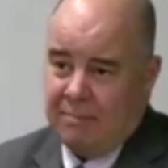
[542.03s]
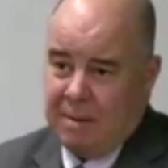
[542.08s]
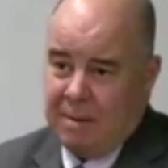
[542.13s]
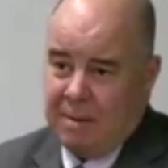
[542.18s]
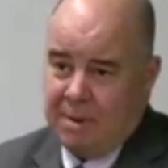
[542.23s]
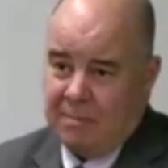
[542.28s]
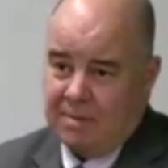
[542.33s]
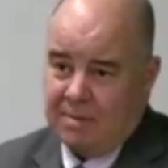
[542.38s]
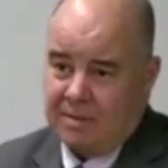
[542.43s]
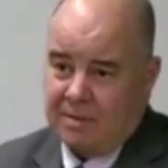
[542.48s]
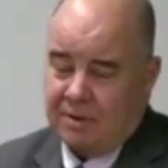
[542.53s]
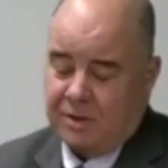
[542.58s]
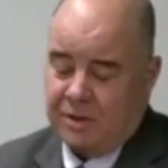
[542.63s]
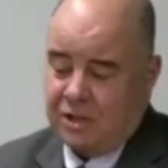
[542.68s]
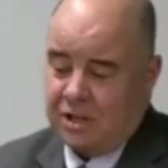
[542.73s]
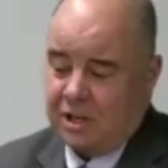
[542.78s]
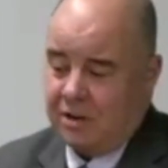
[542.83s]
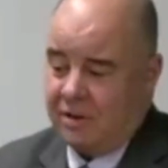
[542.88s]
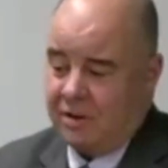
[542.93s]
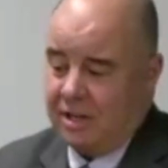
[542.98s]
My mom's a first
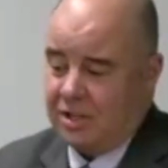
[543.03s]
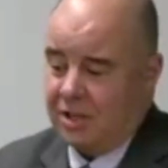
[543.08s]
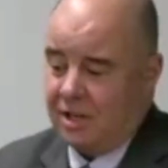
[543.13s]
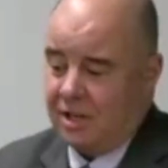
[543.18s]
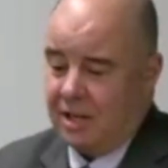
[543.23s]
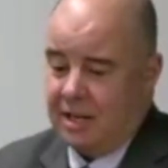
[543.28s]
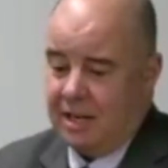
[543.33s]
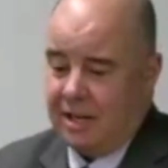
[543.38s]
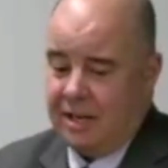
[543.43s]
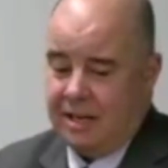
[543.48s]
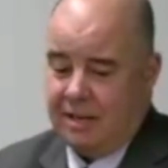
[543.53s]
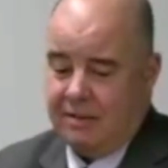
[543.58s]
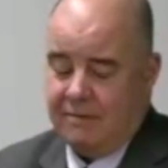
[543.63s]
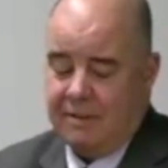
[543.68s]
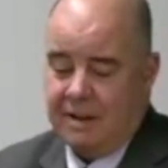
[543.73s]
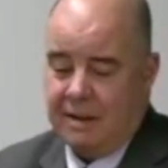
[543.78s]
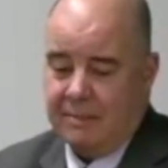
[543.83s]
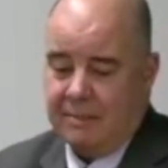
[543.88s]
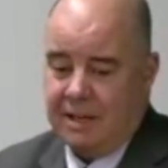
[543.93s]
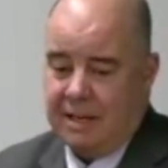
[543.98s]
generation Canadian.
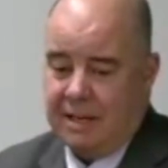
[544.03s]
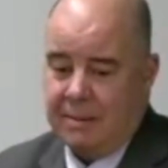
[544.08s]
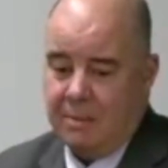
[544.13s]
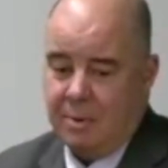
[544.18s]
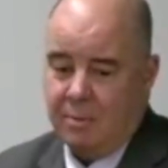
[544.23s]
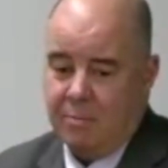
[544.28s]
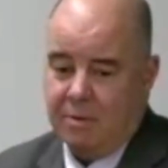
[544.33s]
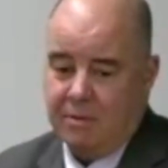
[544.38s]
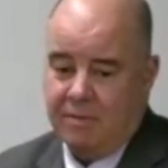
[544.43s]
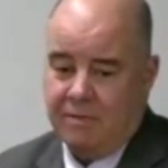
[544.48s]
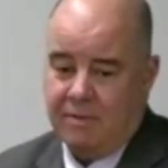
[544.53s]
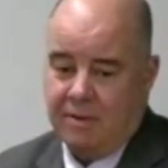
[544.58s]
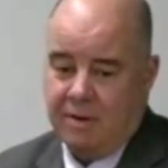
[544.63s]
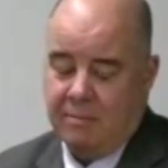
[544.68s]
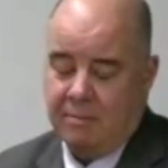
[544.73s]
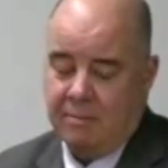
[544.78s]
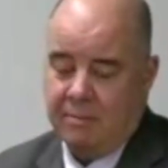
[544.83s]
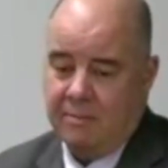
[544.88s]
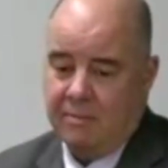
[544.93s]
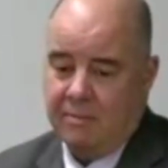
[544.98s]
Family came over
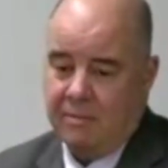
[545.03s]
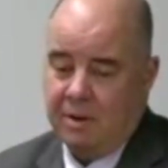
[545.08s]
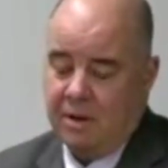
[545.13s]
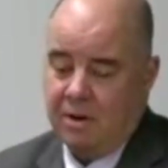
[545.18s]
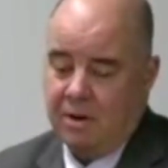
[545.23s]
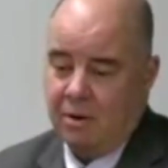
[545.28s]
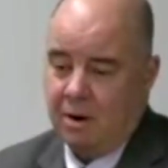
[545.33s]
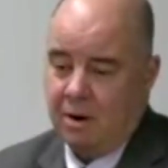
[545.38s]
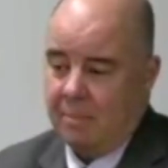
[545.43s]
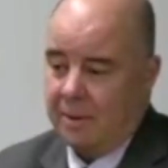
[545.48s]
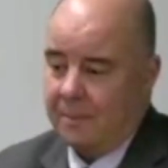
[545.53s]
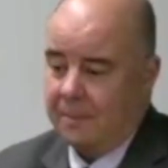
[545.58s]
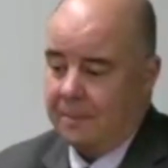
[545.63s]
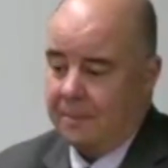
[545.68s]
from Europe.